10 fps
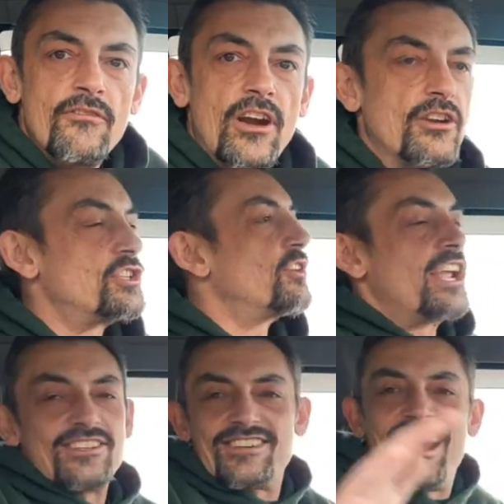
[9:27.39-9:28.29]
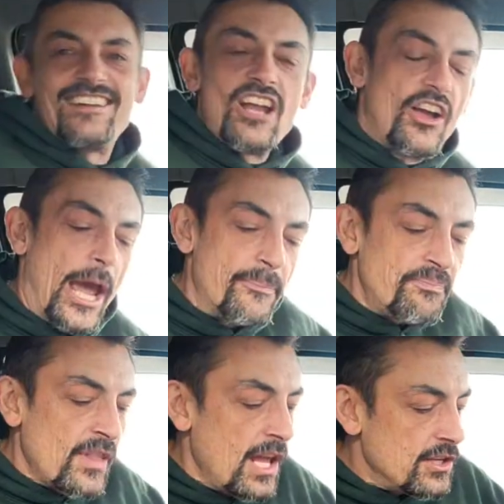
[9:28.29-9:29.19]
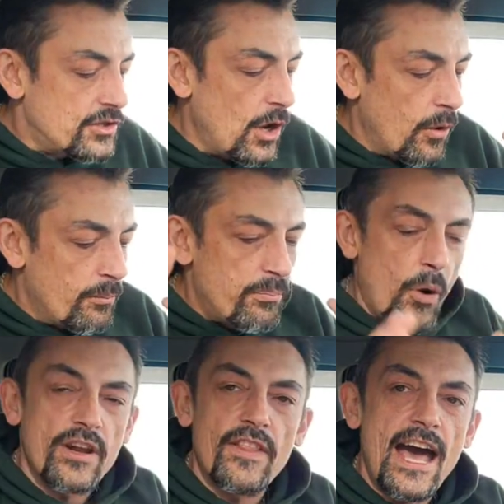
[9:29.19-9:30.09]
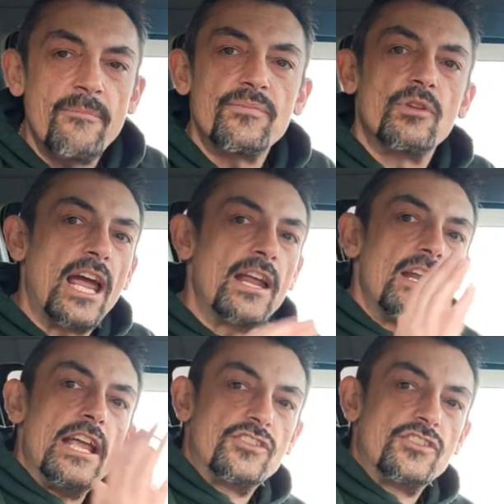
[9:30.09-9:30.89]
Very strange, right? Okay. So point of that, right?